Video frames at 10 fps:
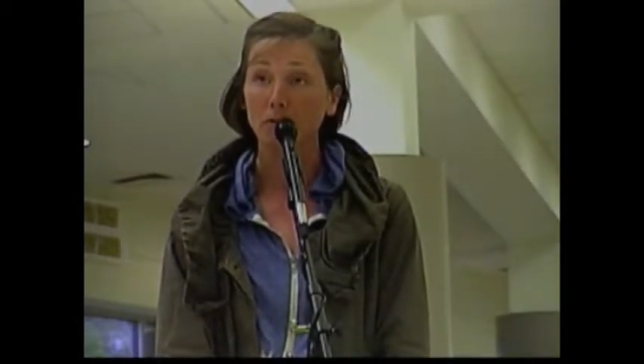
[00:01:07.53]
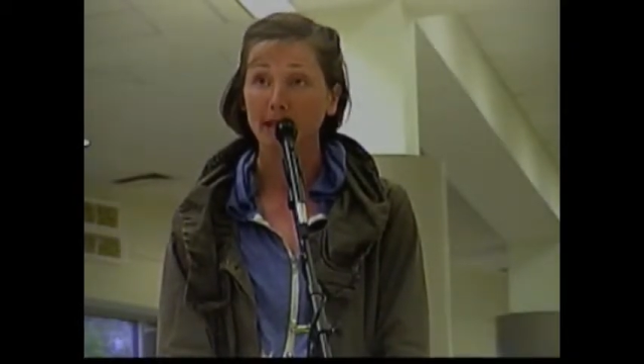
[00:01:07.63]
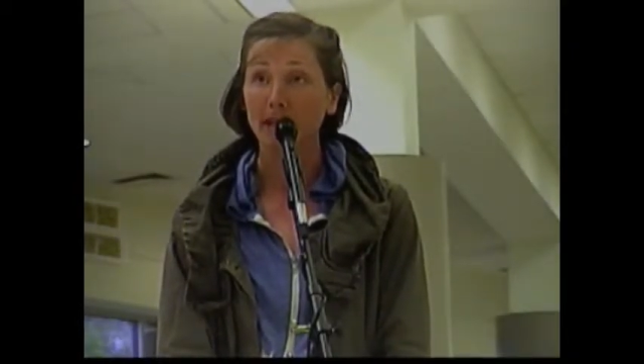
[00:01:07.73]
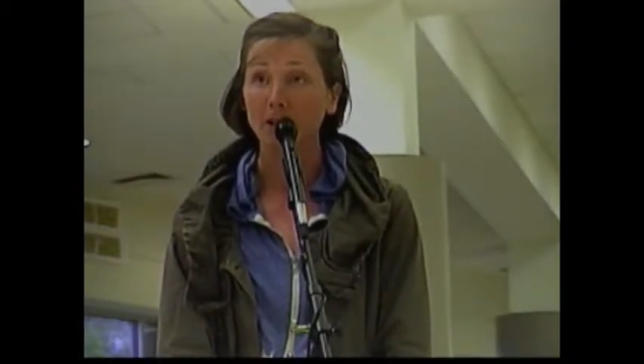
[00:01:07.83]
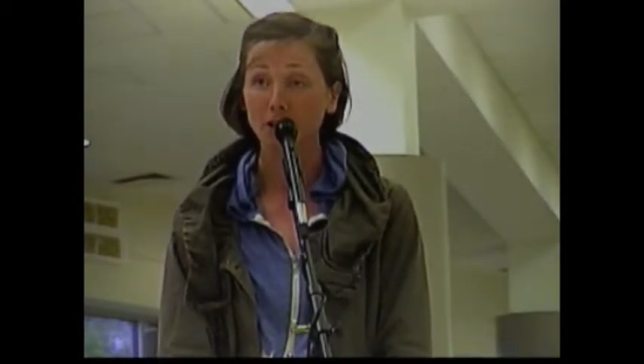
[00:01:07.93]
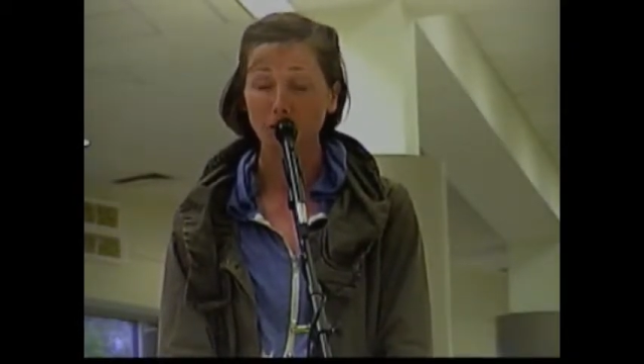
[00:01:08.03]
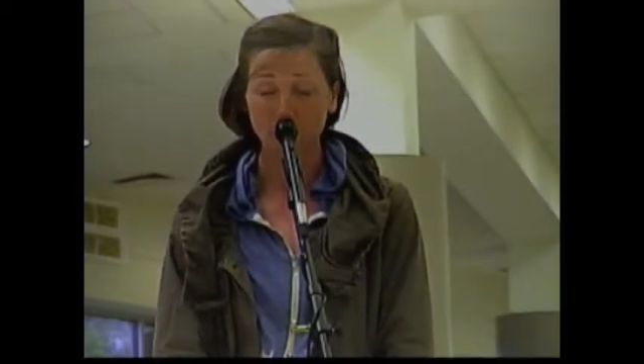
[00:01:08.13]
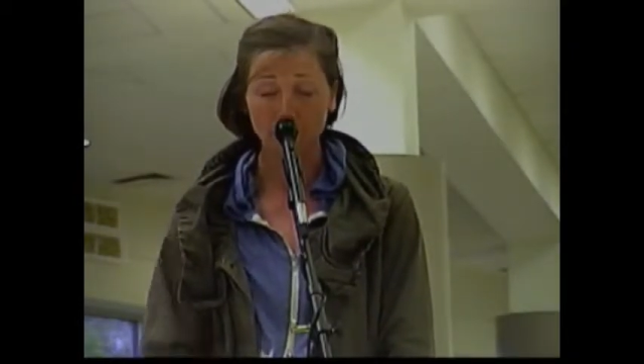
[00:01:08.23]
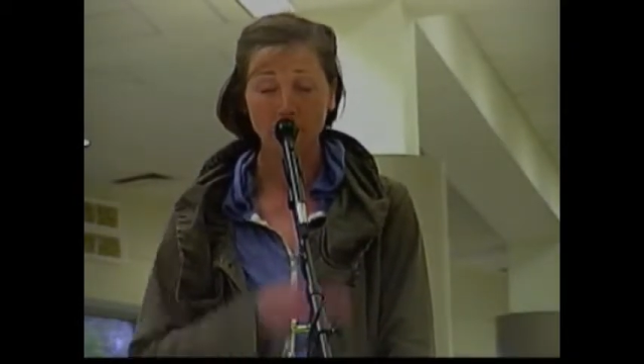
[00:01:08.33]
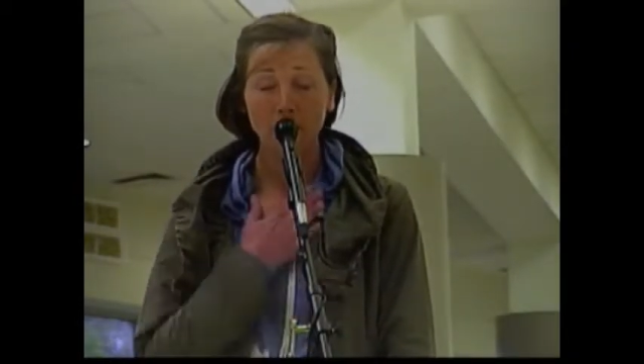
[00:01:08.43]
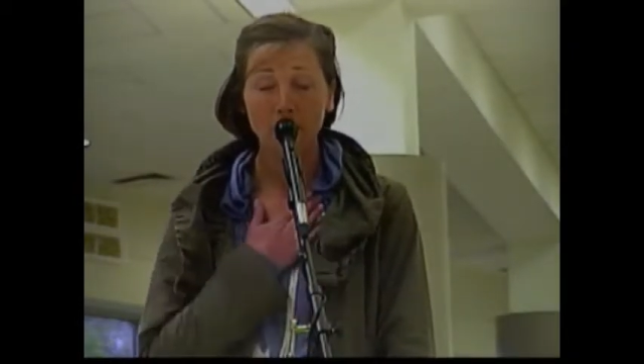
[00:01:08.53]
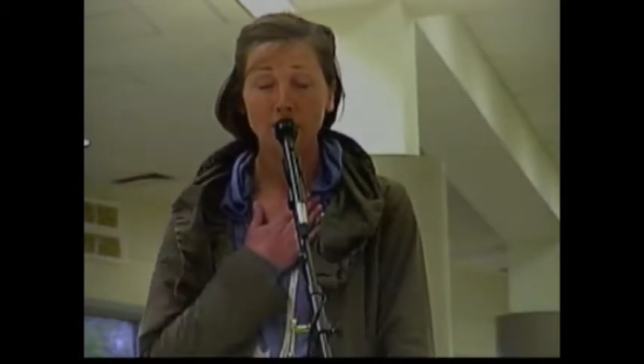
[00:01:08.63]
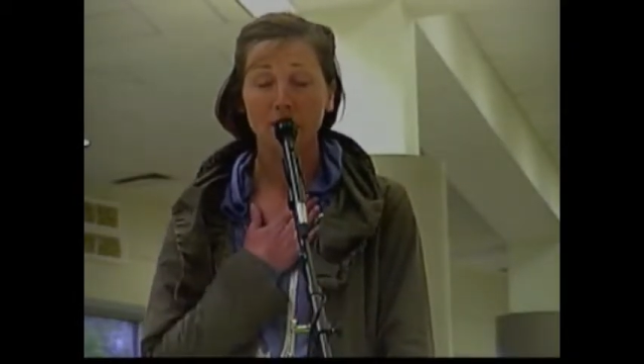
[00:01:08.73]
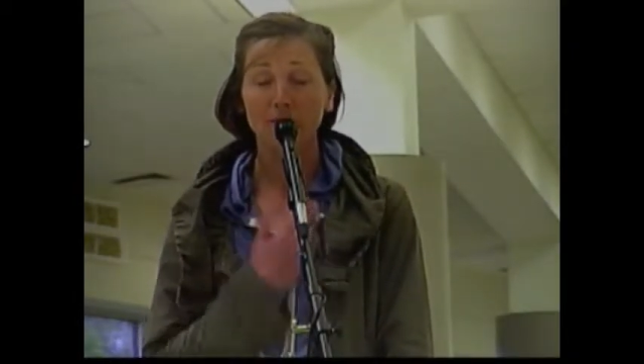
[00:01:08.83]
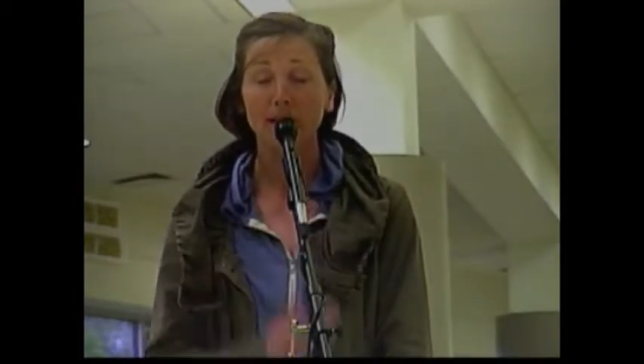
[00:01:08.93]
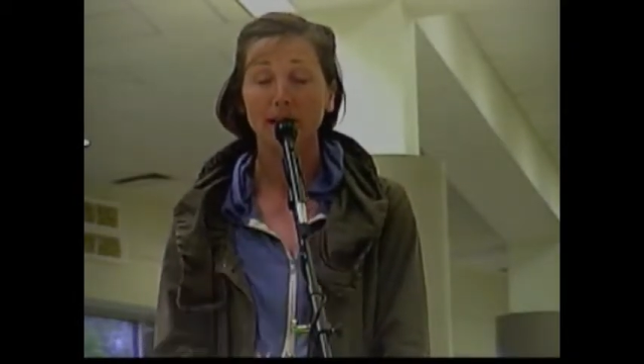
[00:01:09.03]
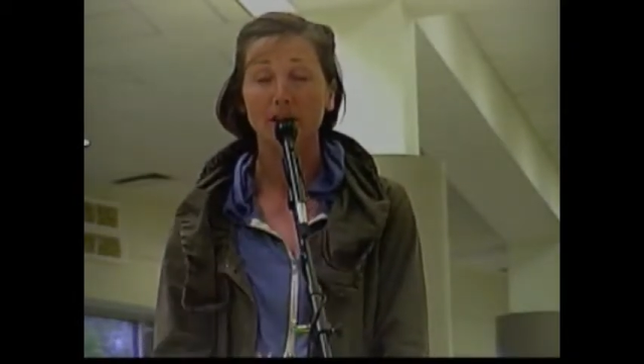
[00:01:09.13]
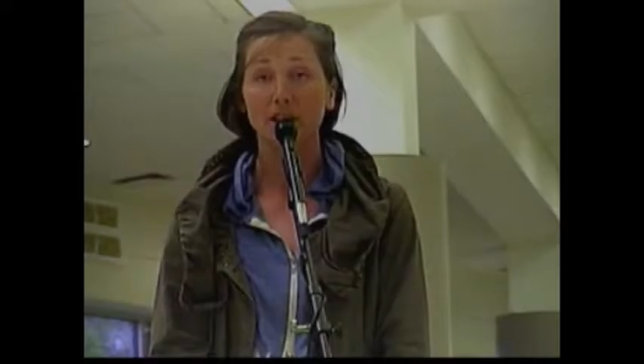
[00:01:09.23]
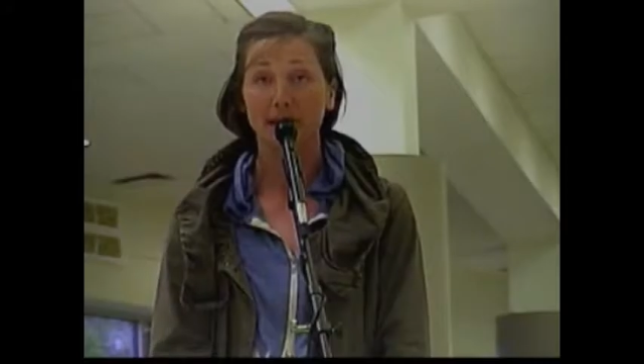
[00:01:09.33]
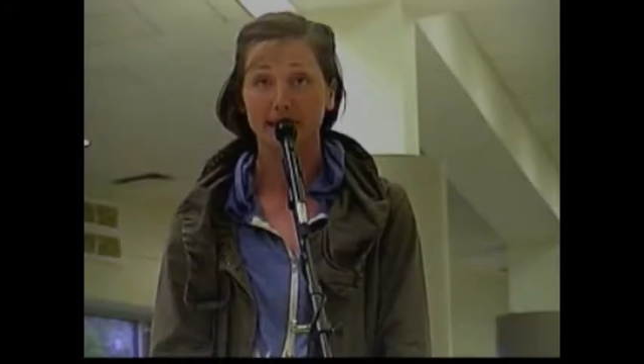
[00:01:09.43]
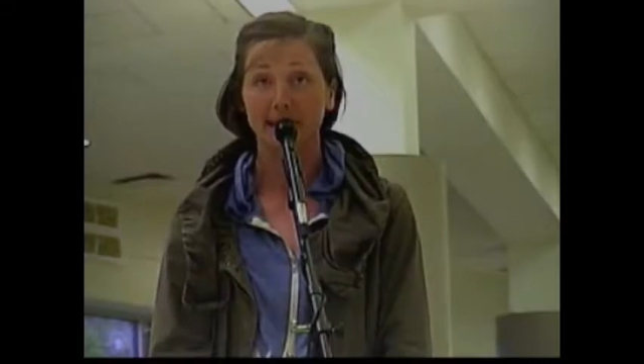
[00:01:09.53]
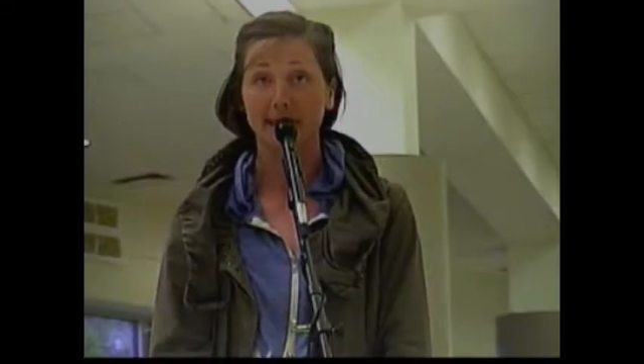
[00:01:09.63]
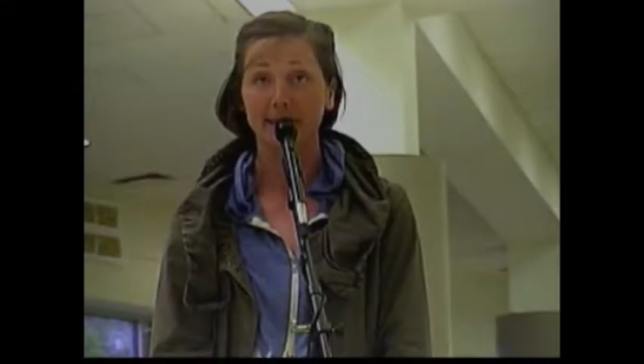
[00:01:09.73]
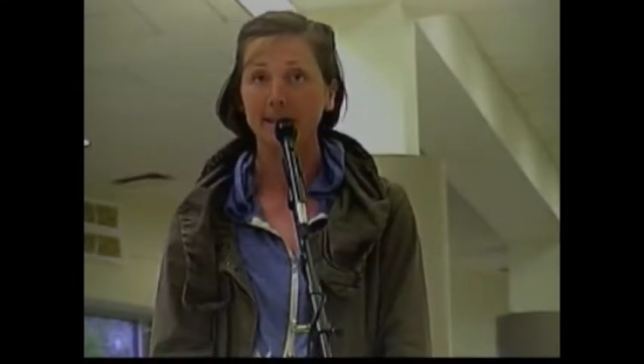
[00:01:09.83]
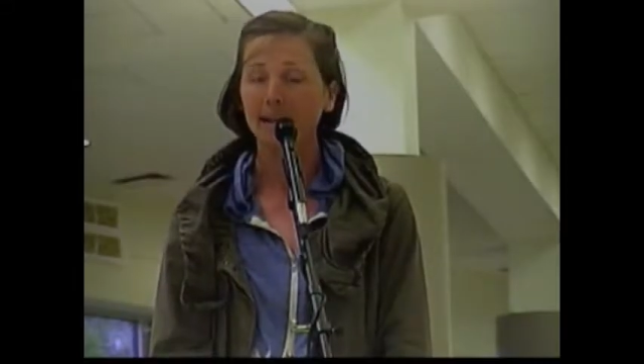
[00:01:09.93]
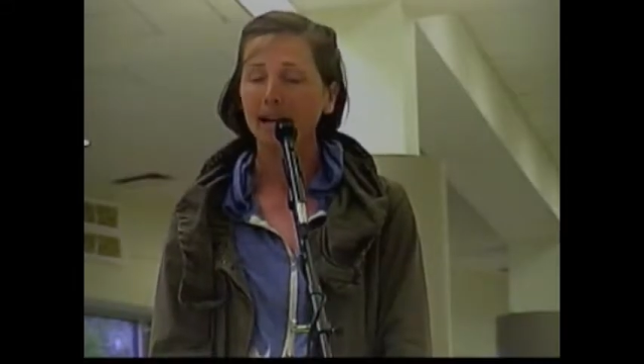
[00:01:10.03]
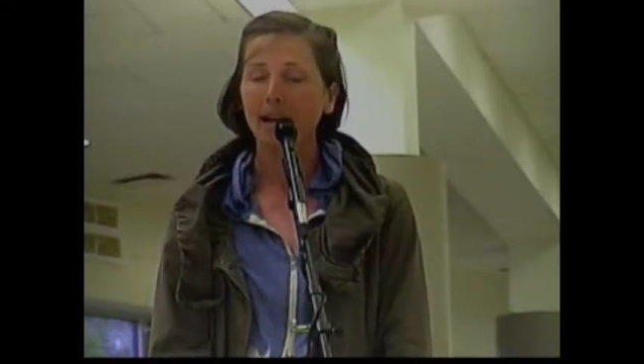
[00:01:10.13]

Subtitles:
radiation antennas.